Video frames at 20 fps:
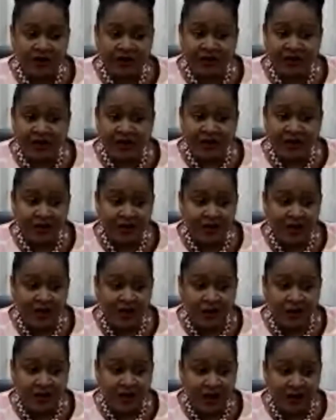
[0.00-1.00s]
skin and
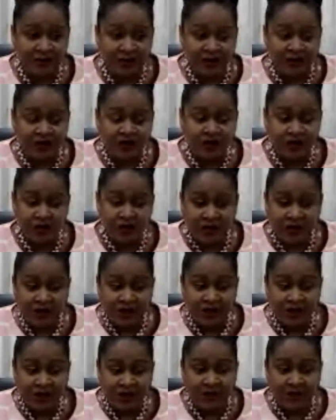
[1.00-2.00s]
how we have been treated
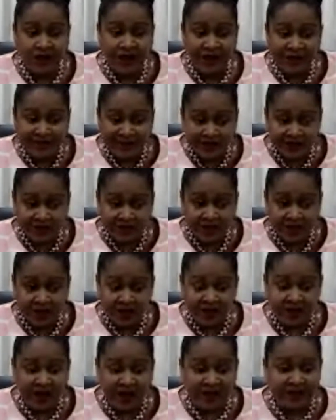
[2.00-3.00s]
in the past
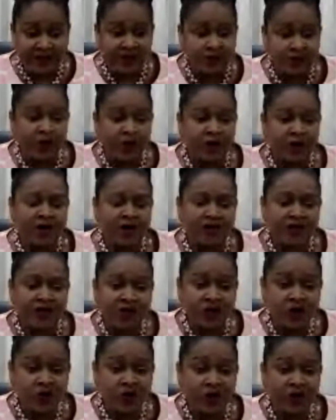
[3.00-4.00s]
that it will
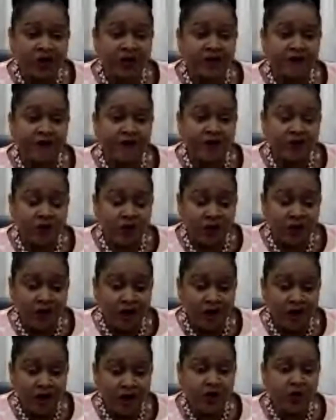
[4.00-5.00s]
continue in the future.
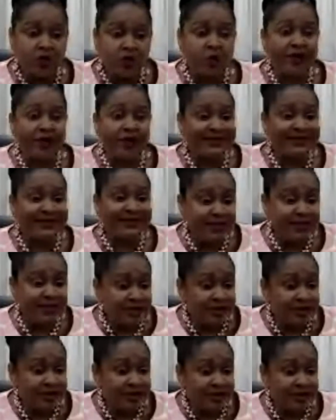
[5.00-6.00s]
You can see
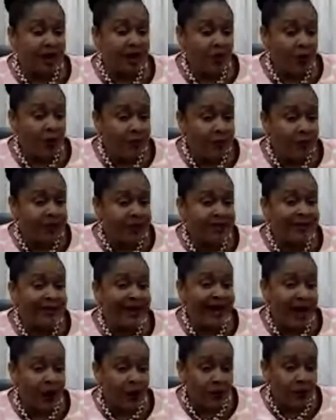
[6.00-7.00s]
it globally
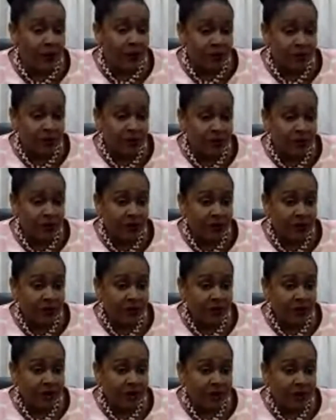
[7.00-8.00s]
now.
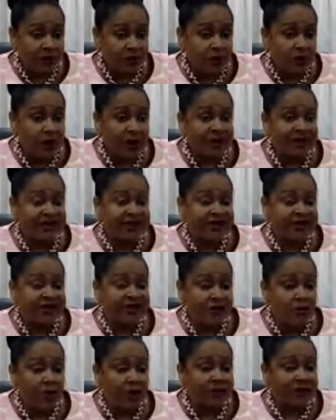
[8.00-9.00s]
You can
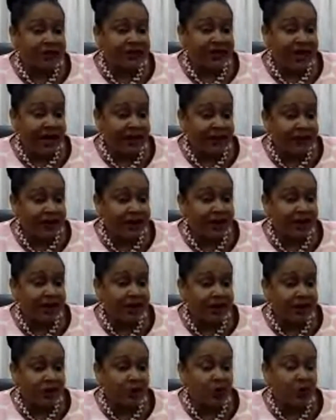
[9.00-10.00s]
see what is happening
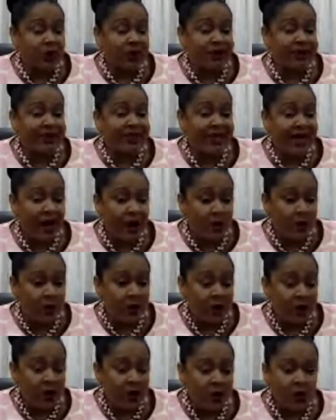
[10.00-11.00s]
in the world
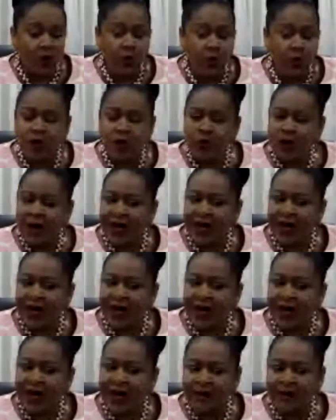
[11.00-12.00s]
now. We,
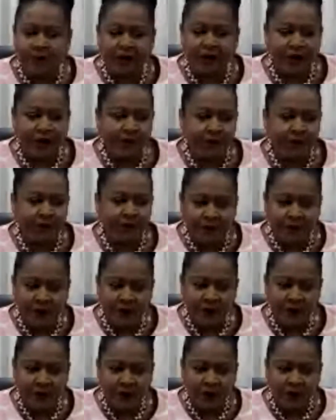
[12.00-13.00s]
as Caribbean
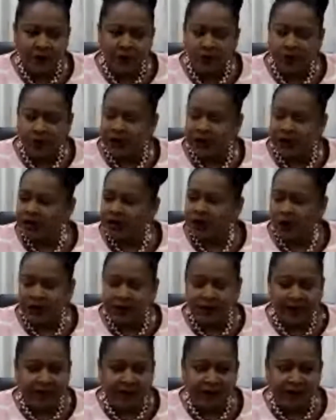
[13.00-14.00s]
people, will
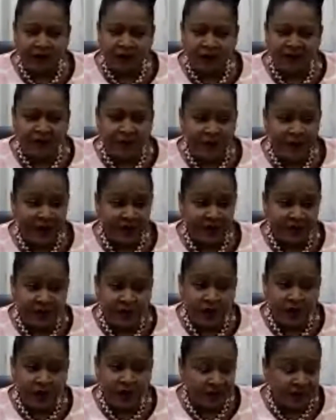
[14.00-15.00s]
not get the respect
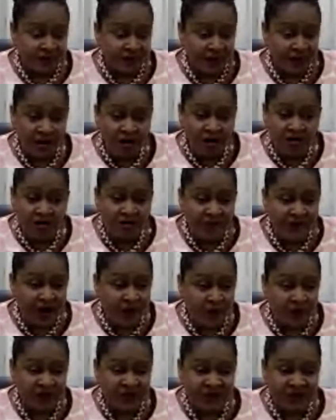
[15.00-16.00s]
because of the color of
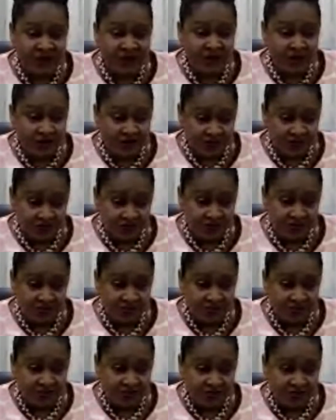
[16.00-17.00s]
our skin.
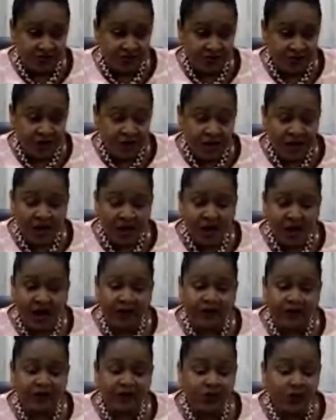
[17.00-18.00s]

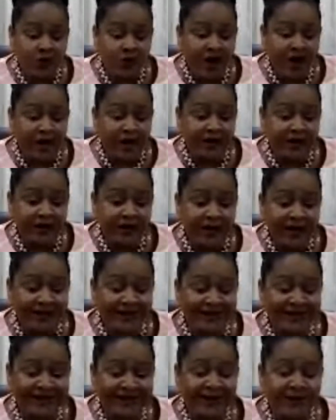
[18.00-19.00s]
And so I think that
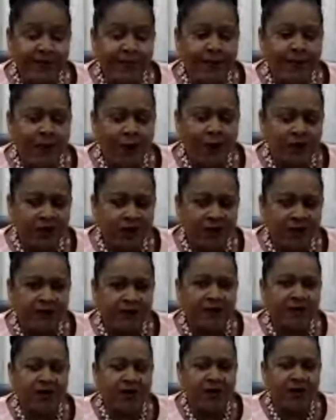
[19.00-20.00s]
it is important
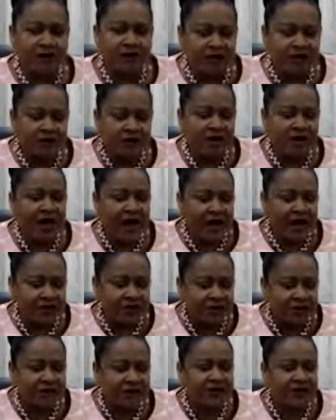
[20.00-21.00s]
for us to
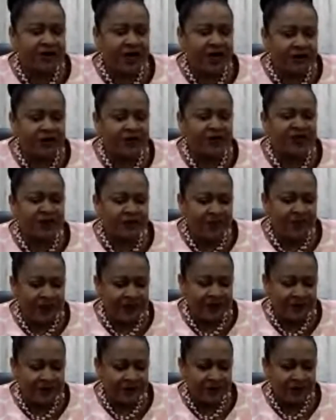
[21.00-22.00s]
ask for that
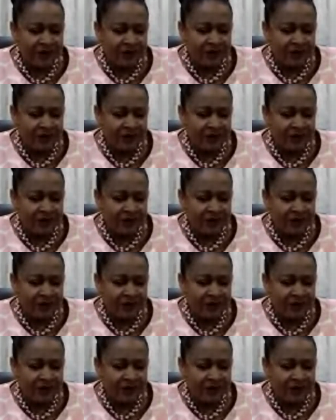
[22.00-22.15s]
respect.